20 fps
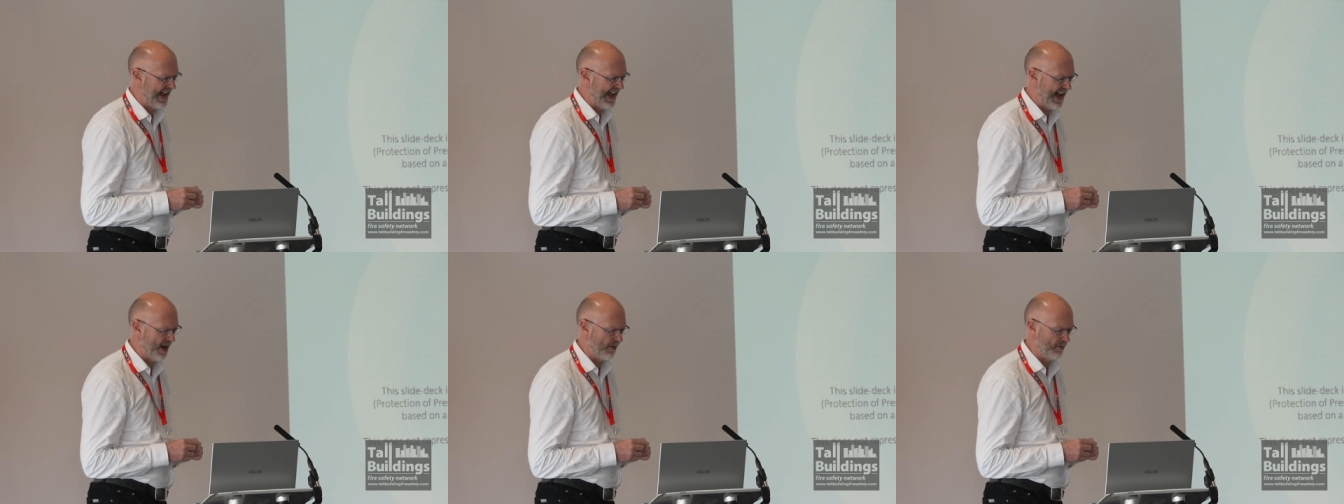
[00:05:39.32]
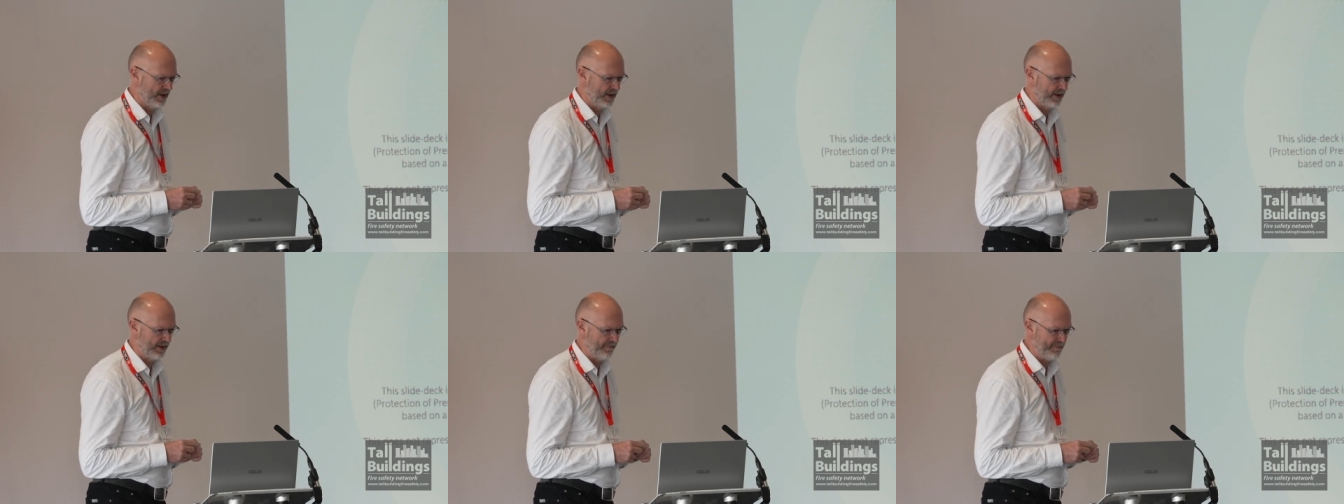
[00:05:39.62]

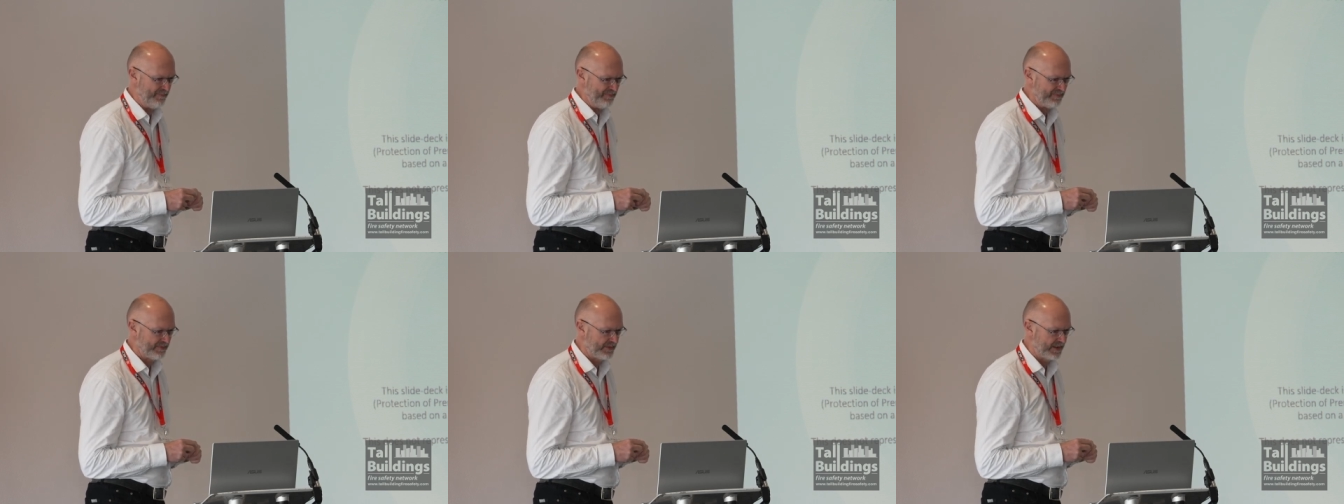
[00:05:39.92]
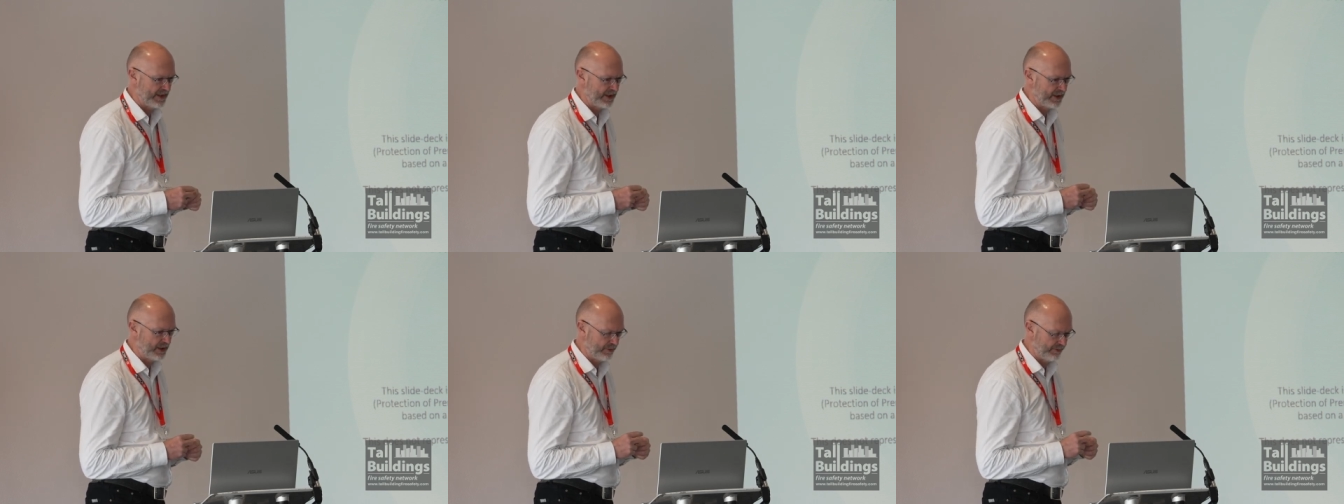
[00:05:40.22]
power,
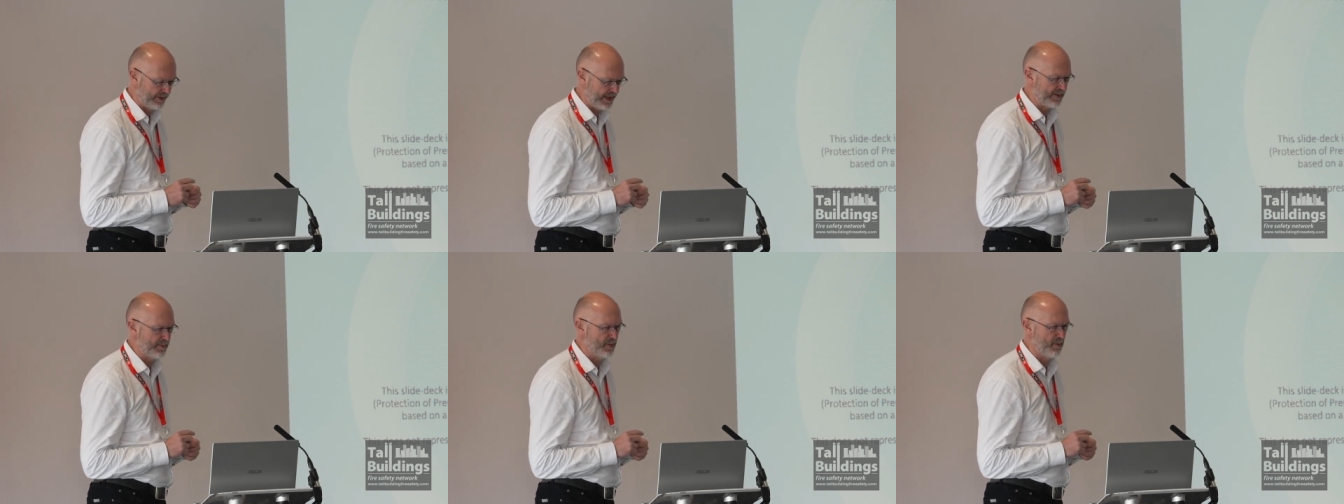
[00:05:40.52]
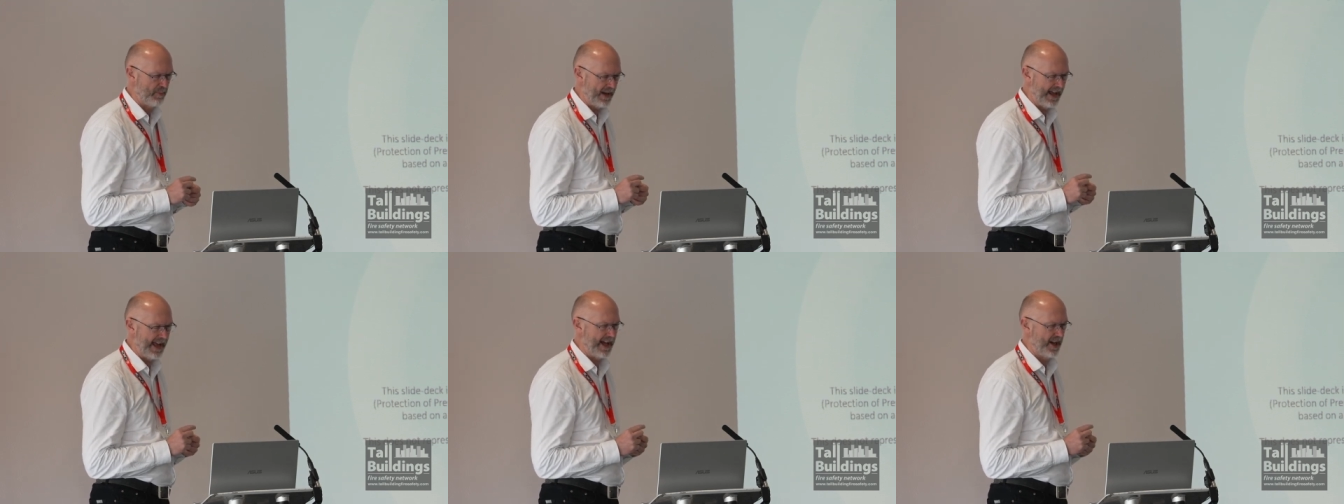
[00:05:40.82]
the incredible
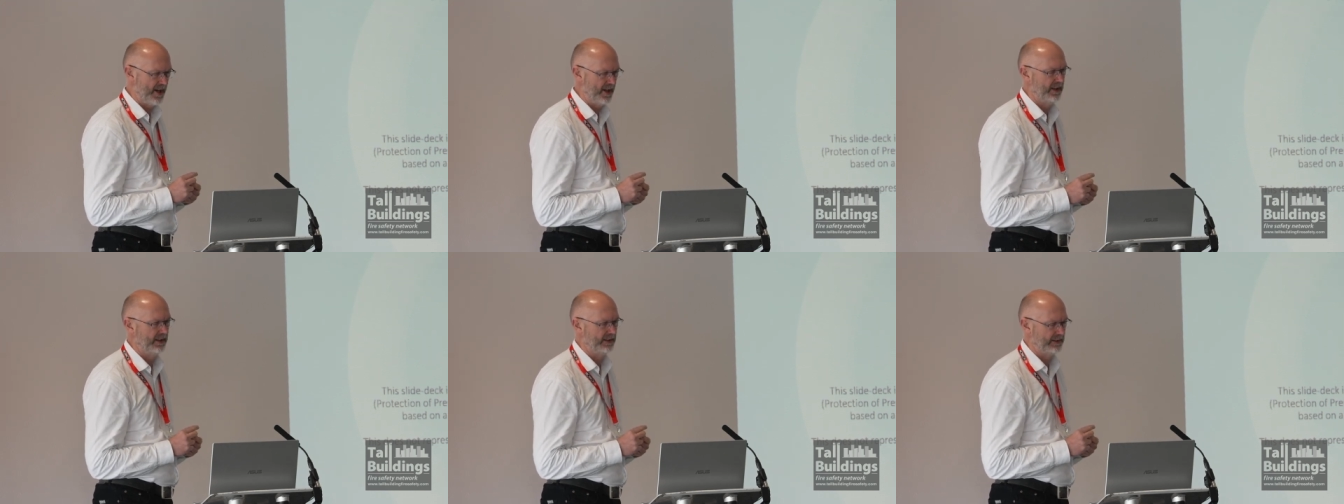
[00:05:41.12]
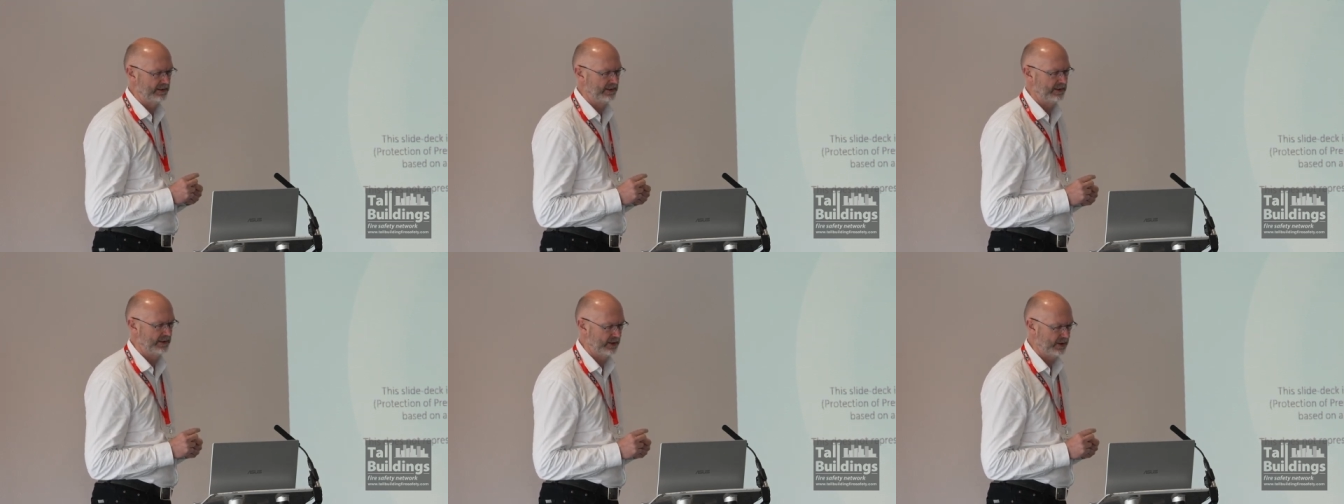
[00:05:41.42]
power
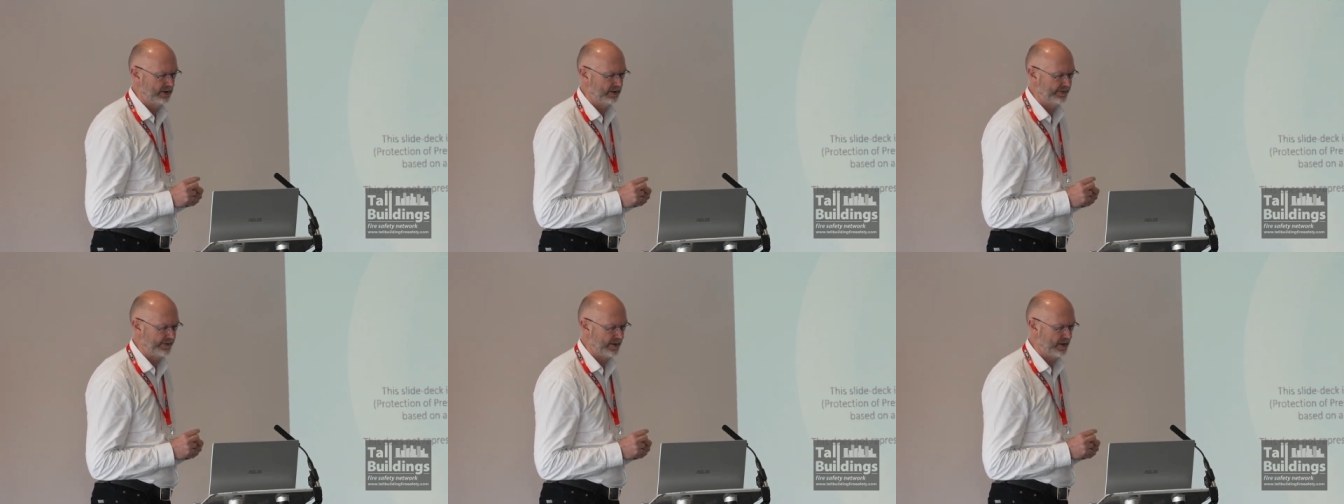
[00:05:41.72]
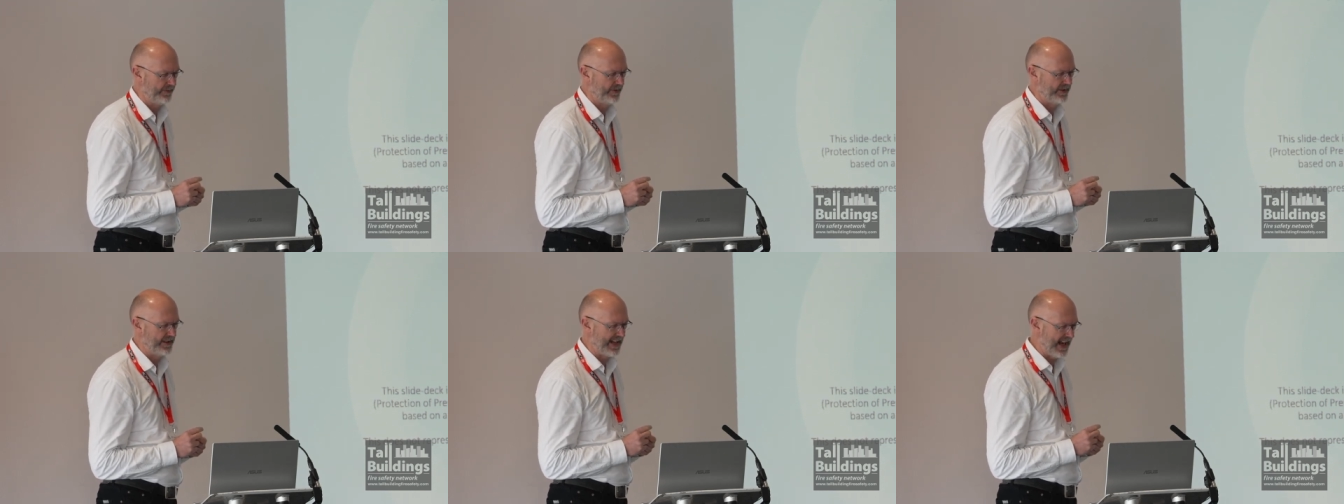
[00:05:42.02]
of,
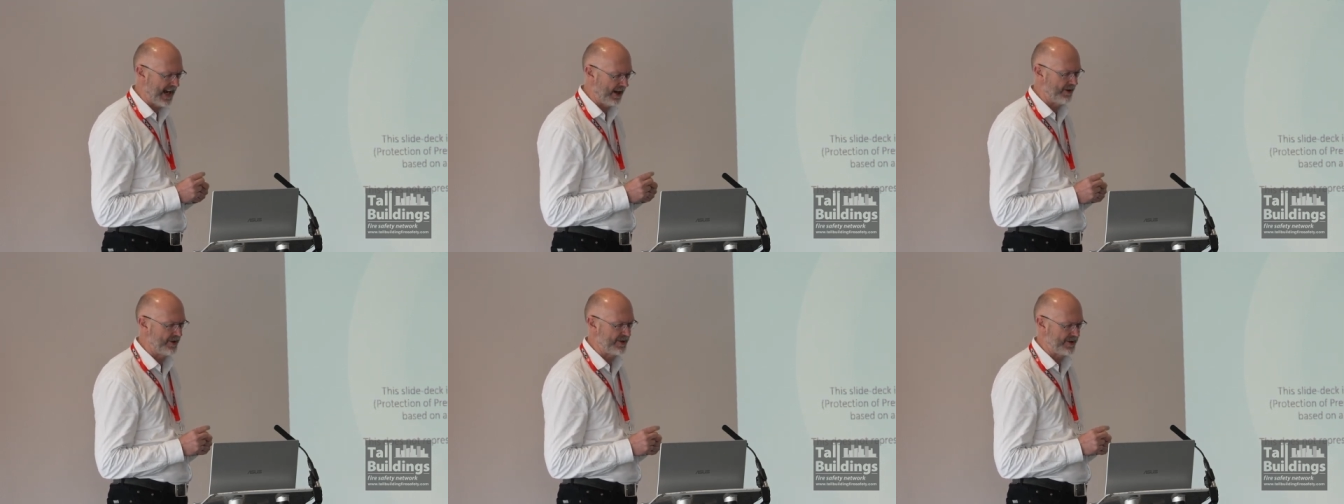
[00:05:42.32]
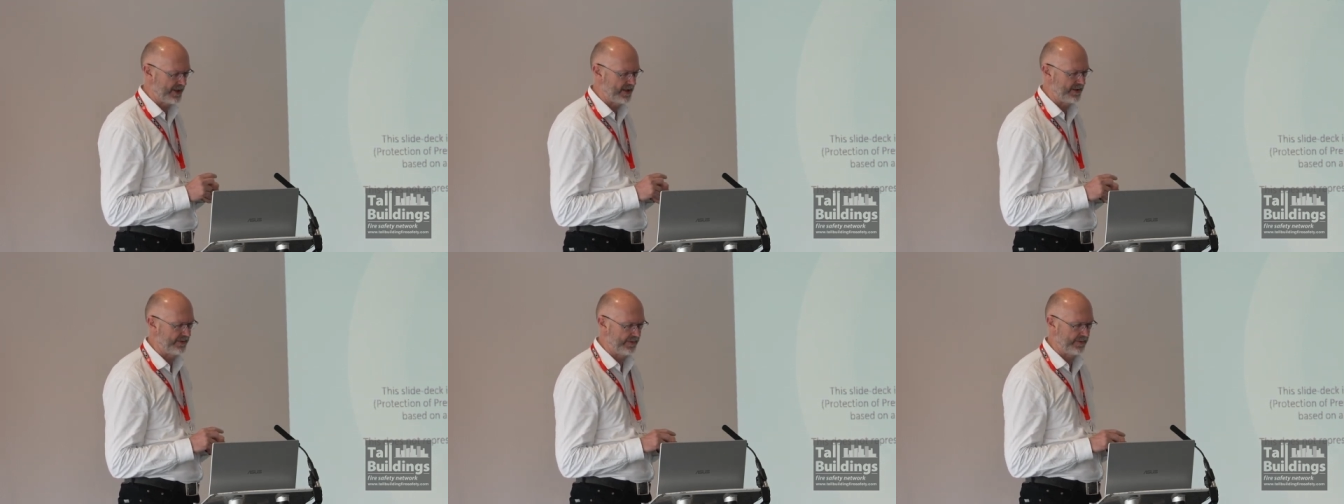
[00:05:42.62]
of the
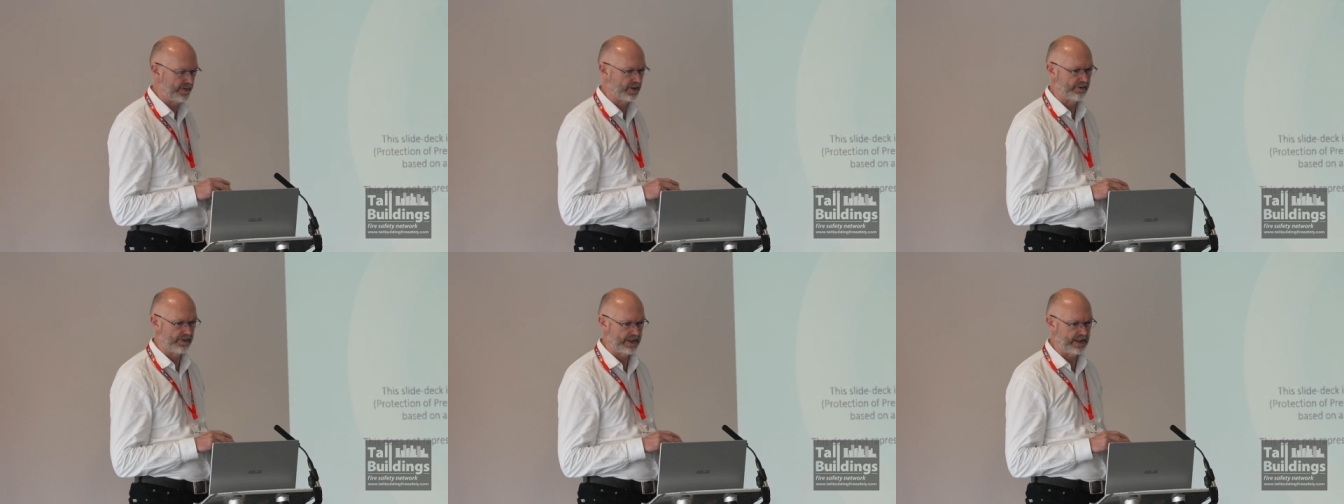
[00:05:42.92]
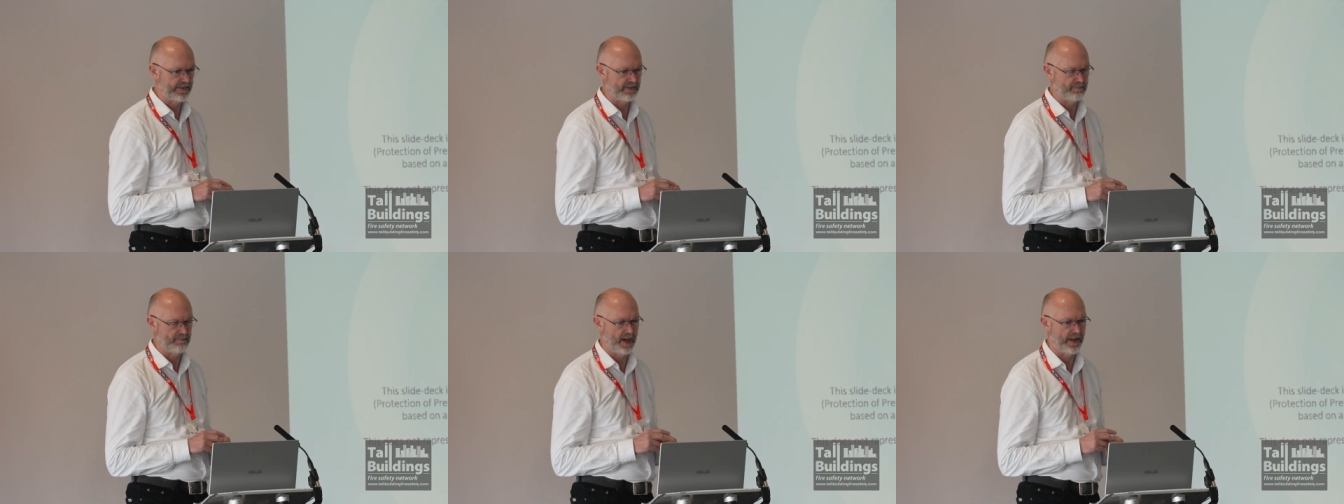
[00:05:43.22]
narrative of a
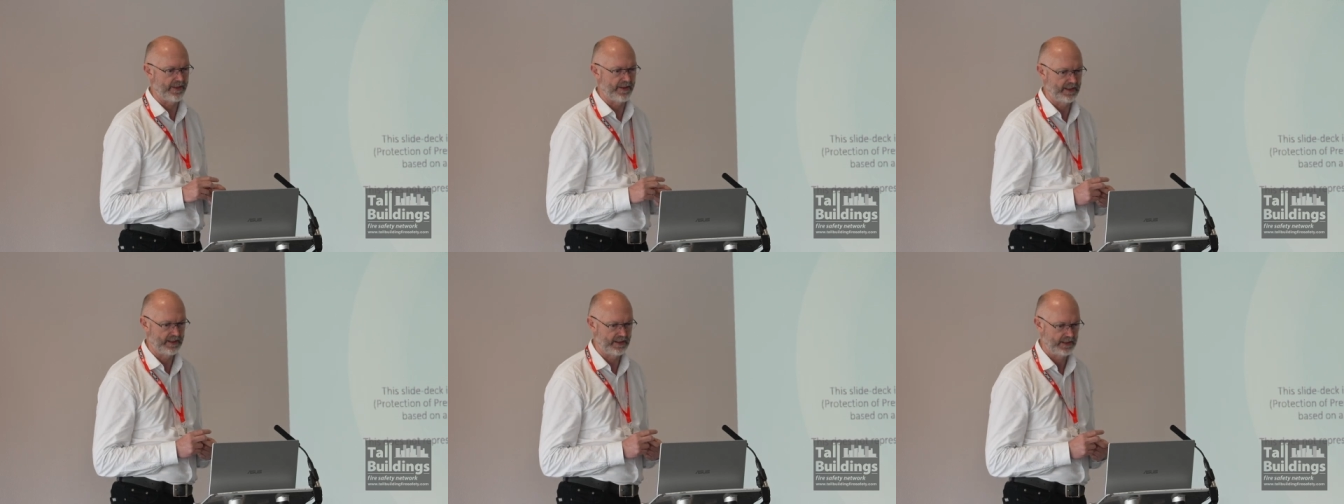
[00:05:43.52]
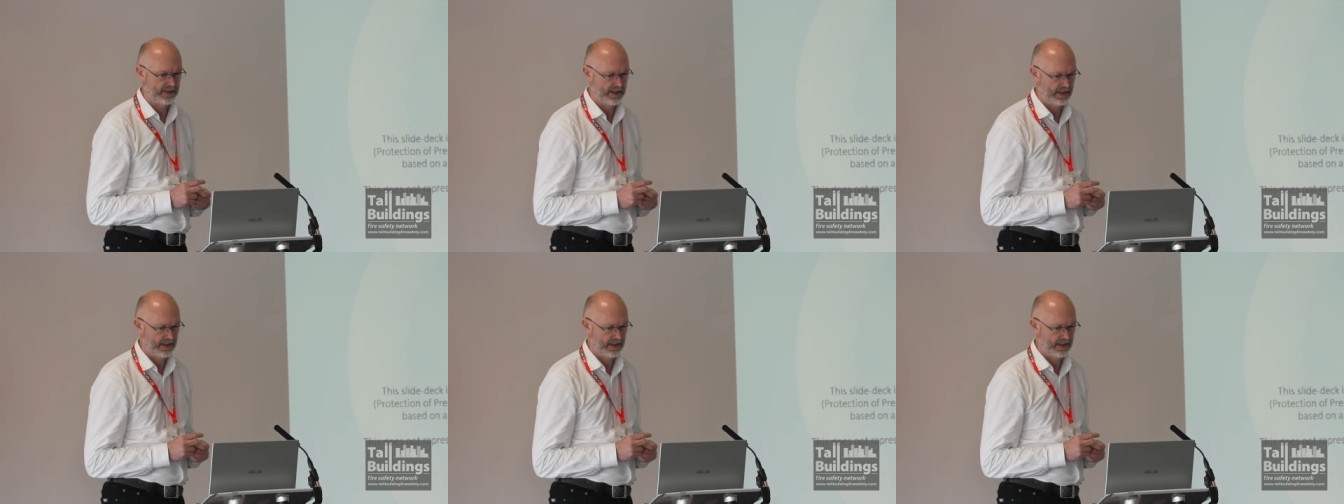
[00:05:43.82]
grieving mother.